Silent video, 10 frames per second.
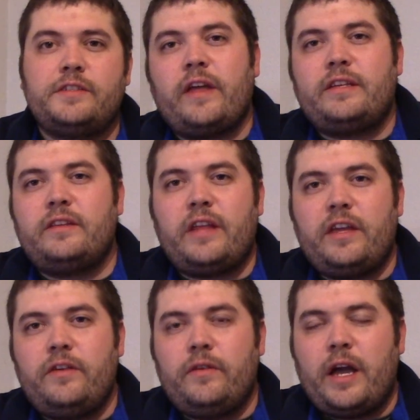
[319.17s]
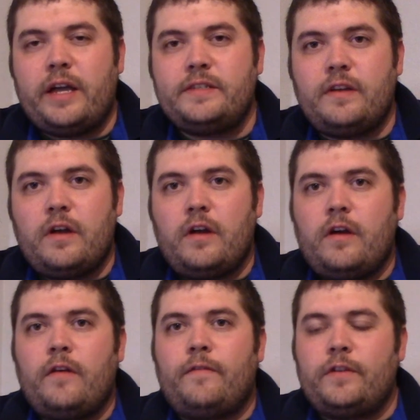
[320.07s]
So I'd like to thank you guys
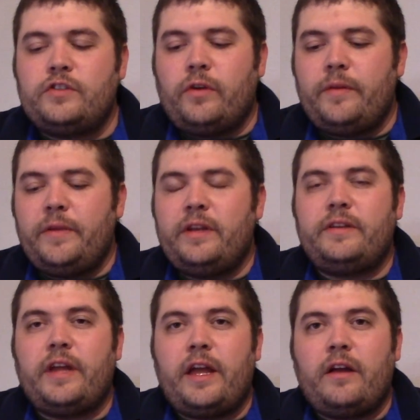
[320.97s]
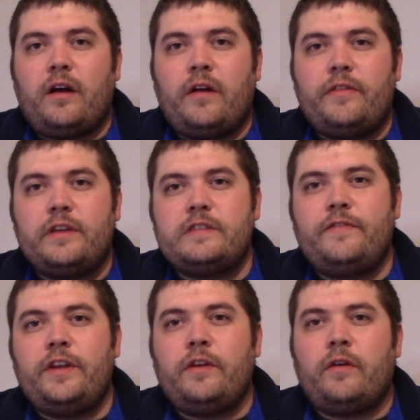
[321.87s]
for joining me today on this
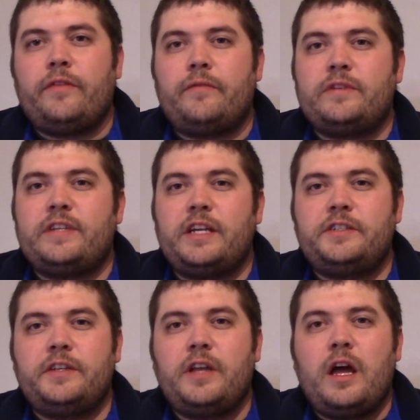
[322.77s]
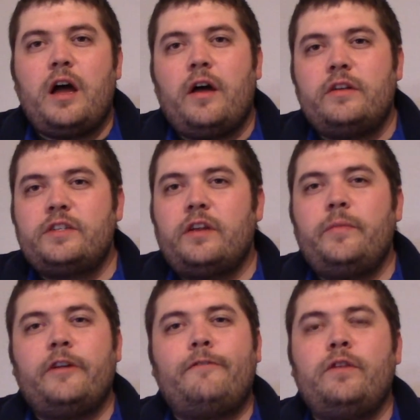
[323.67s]
video on the recession. There's going
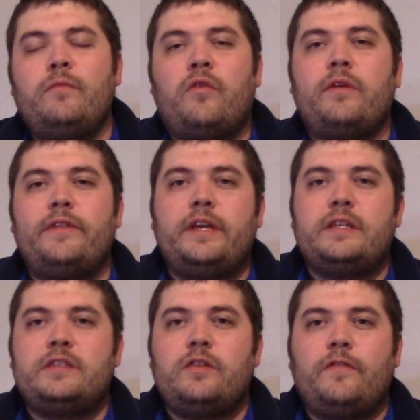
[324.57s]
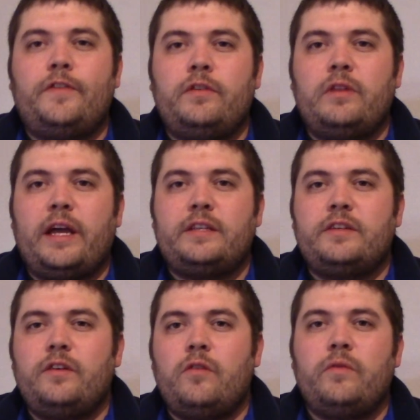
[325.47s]
to be a few more of these, so if you'd like
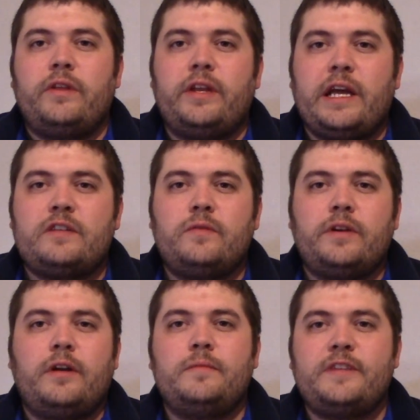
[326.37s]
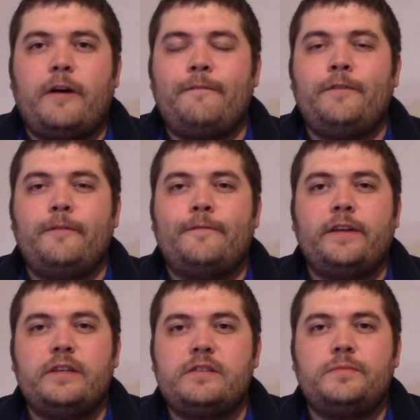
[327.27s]
to know when the next one comes out, feel
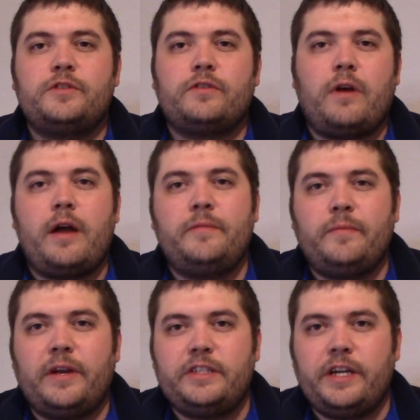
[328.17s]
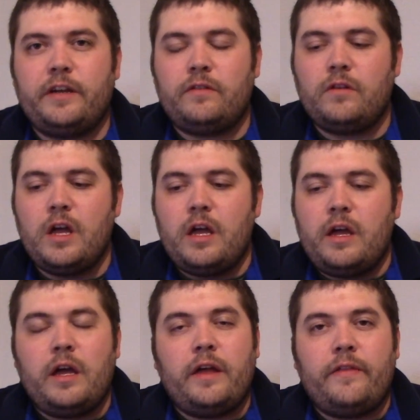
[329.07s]
free to subscribe to my channel,
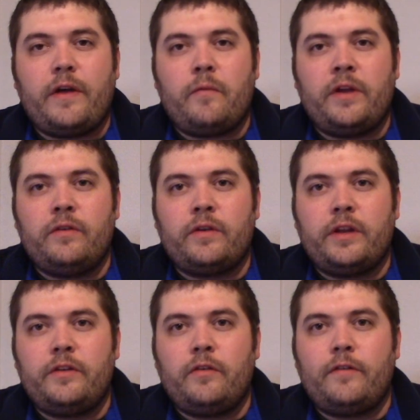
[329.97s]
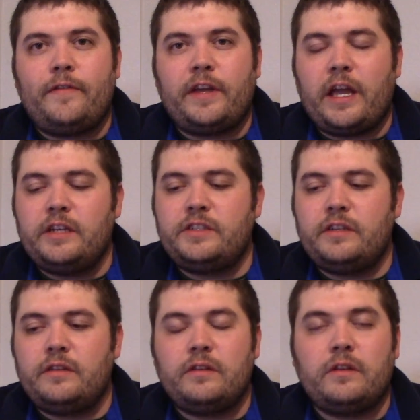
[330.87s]
and that way you'll get a
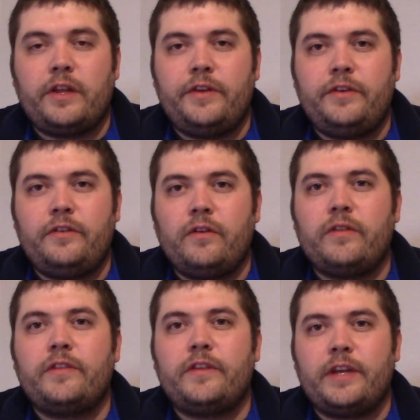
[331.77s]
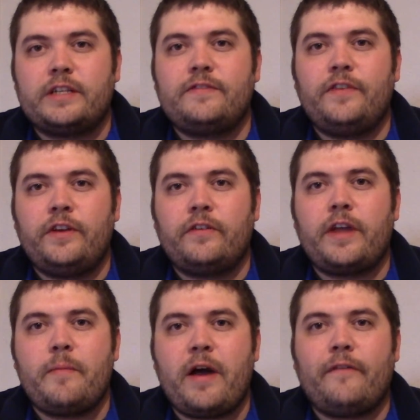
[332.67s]
notification letting you know that the next video
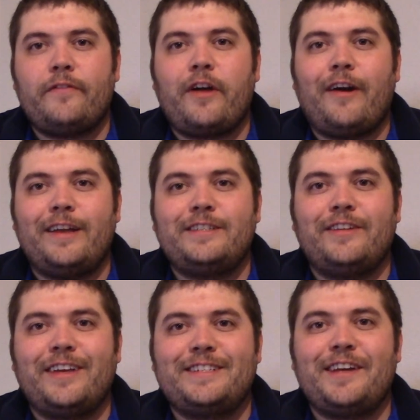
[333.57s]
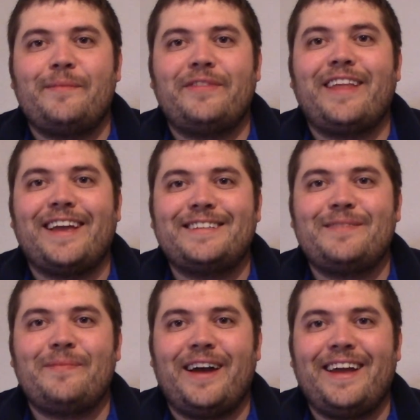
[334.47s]
came out. Alright, till next time, thanks,
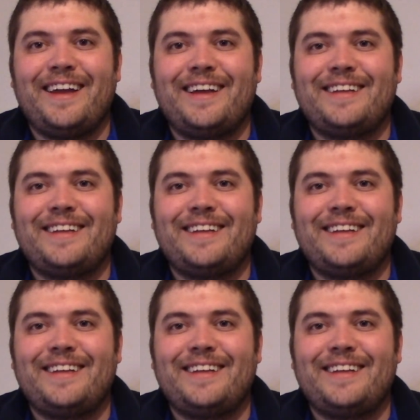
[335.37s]
bye.